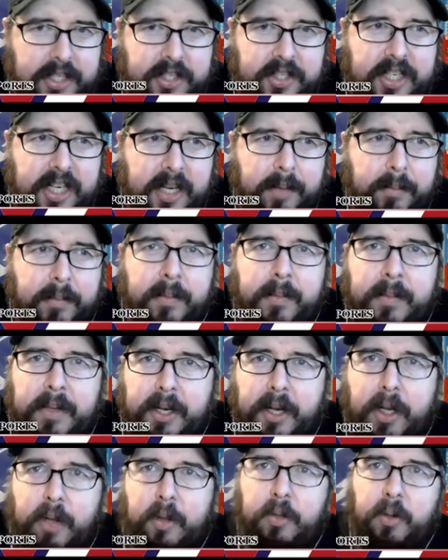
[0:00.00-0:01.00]
see them, you
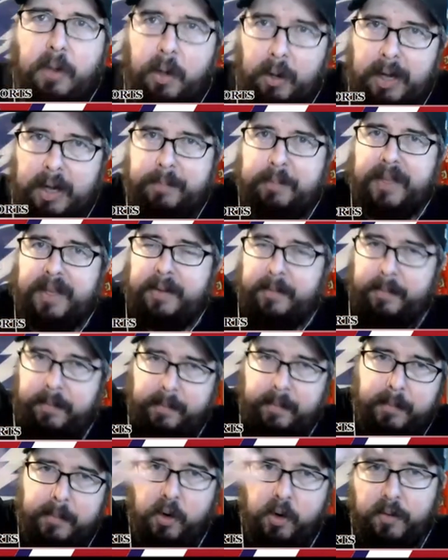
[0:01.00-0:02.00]
know, grow up and
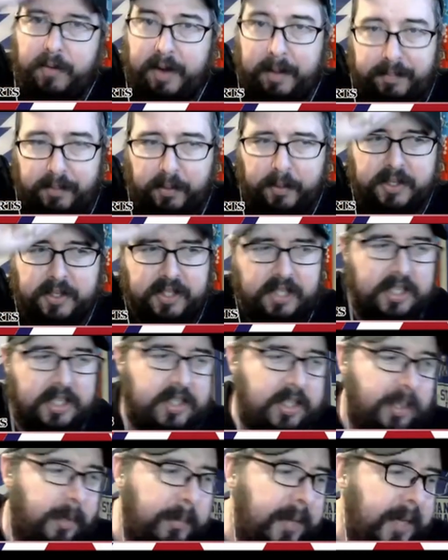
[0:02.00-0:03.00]
move up through the
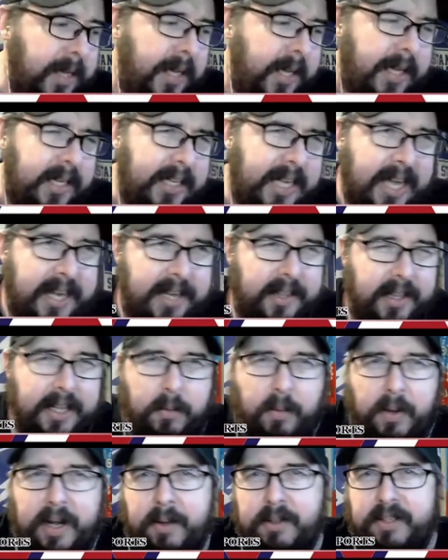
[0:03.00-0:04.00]
system. Kind of
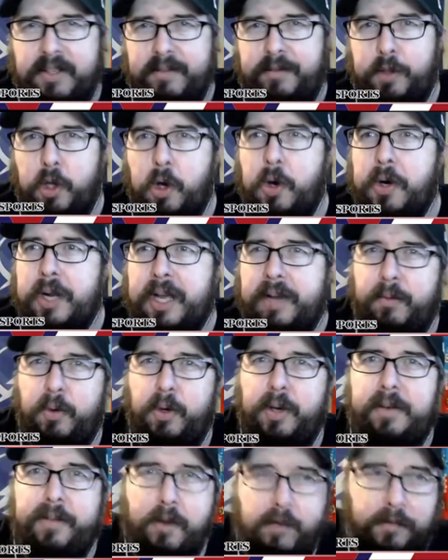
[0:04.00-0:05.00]
like when mm-hmm. I was mm-hmm. in Florida, I
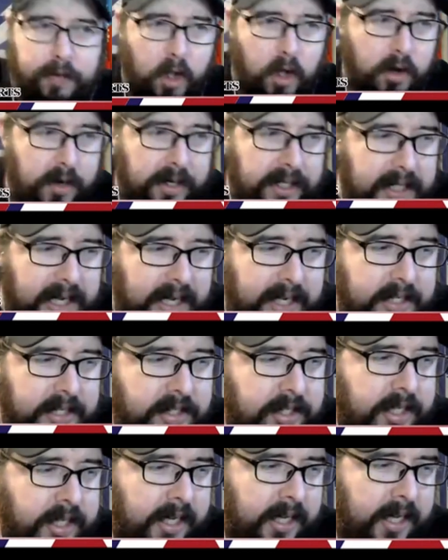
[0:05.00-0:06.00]
rooted for Florida
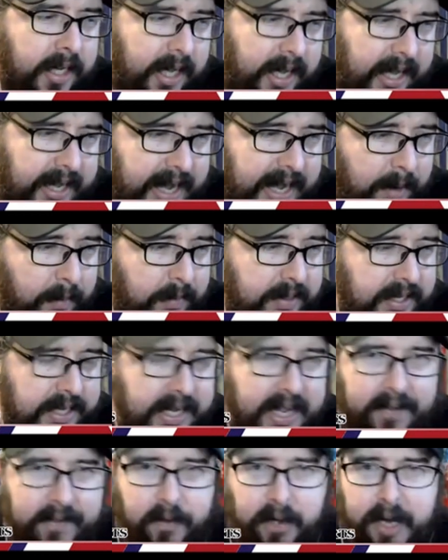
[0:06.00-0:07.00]
guys, and I would
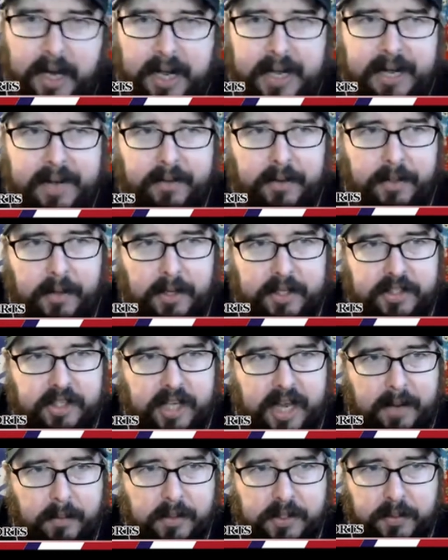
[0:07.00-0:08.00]
never, I never thought
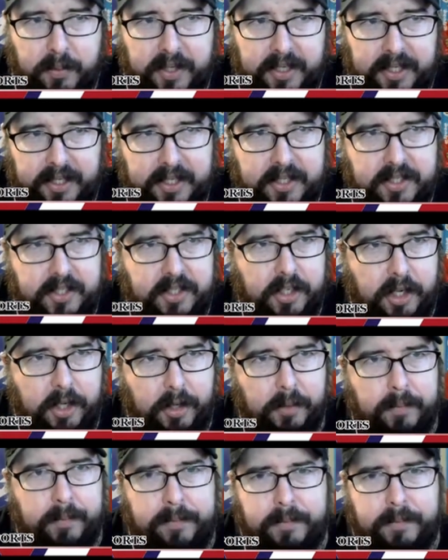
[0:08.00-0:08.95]
Sky was winning this, so